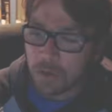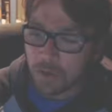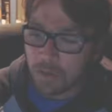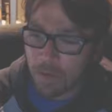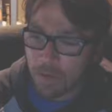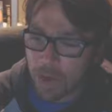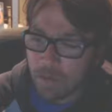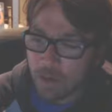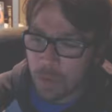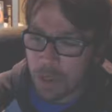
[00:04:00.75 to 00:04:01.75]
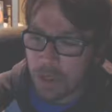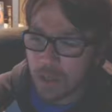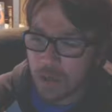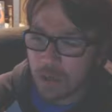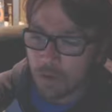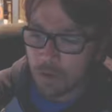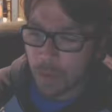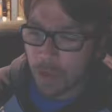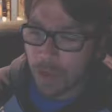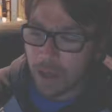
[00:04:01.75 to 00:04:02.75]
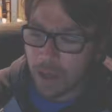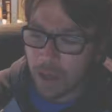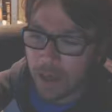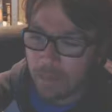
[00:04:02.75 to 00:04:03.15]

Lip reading: I've never been huge, but I